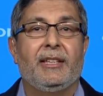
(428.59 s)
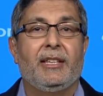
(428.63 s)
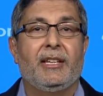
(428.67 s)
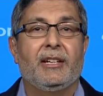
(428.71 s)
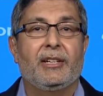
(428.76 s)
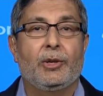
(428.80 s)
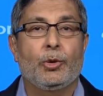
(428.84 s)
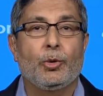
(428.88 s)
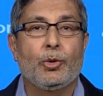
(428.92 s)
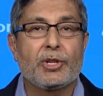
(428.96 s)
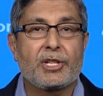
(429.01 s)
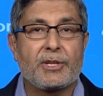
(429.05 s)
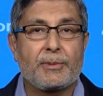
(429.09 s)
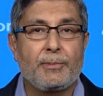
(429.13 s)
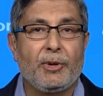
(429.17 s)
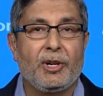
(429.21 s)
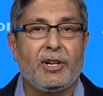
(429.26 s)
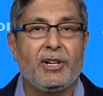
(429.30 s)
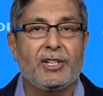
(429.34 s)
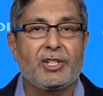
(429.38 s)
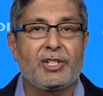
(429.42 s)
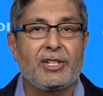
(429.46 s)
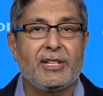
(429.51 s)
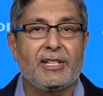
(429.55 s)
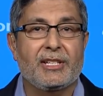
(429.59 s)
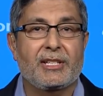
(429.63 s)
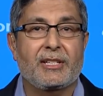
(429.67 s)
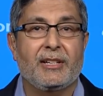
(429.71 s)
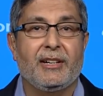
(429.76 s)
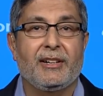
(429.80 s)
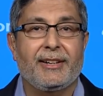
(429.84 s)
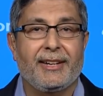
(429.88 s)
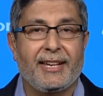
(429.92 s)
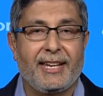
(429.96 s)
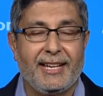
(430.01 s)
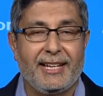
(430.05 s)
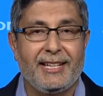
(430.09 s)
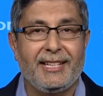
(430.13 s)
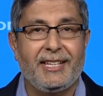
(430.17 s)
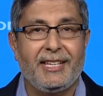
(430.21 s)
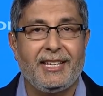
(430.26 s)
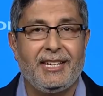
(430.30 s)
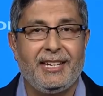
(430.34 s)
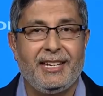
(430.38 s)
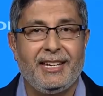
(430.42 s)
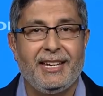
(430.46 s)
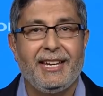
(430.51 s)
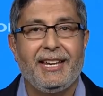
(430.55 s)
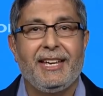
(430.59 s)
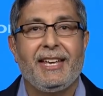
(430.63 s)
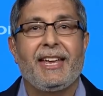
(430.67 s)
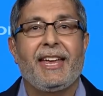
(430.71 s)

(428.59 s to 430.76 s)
the gross margins are healthy